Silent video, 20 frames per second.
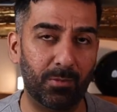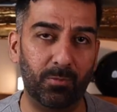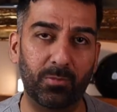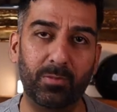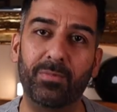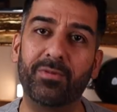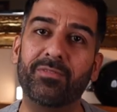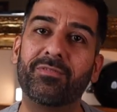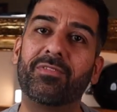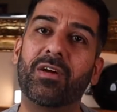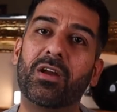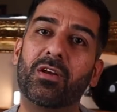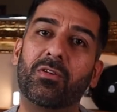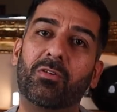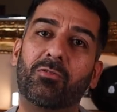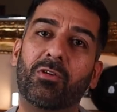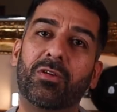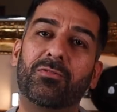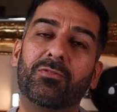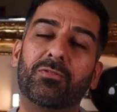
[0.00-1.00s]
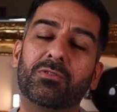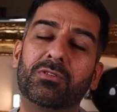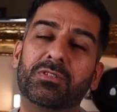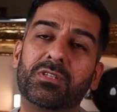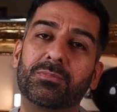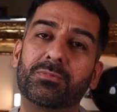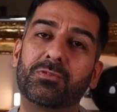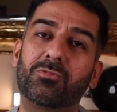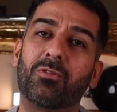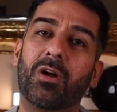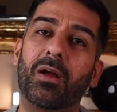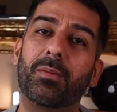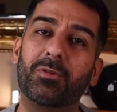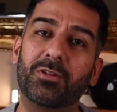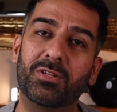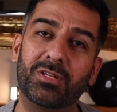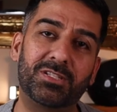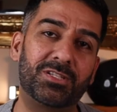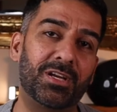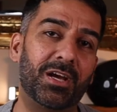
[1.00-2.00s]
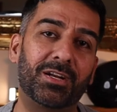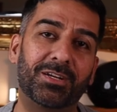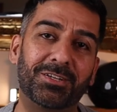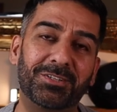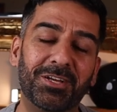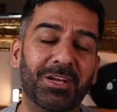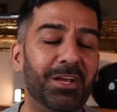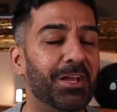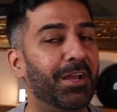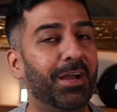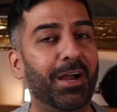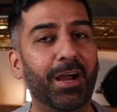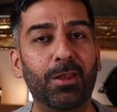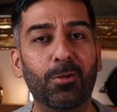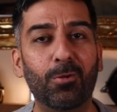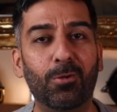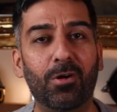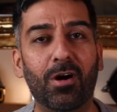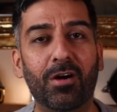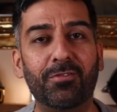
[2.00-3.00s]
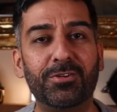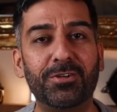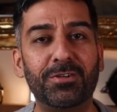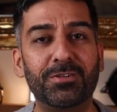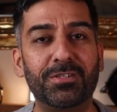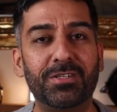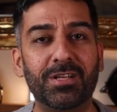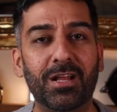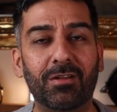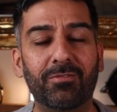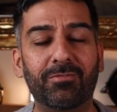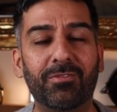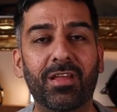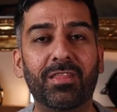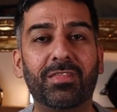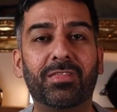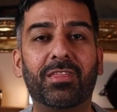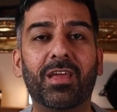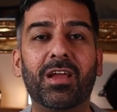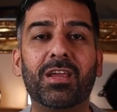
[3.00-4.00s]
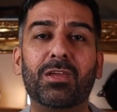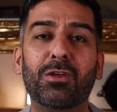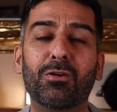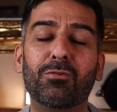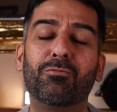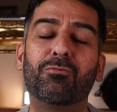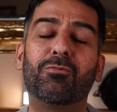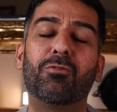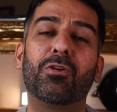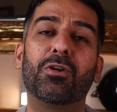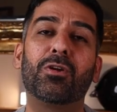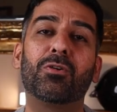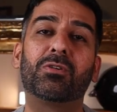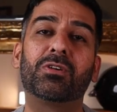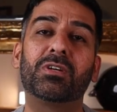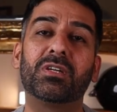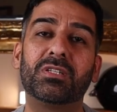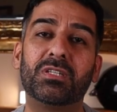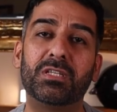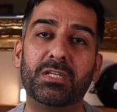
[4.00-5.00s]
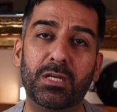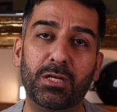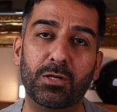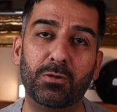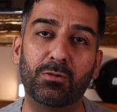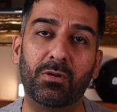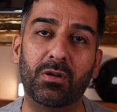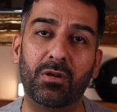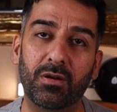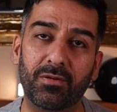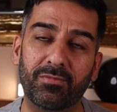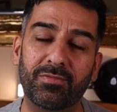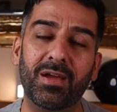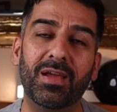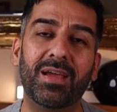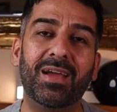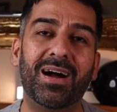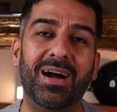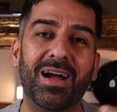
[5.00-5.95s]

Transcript: I would be very grateful. Subscribe to the channel and look after yourself. And thank you for your continued love.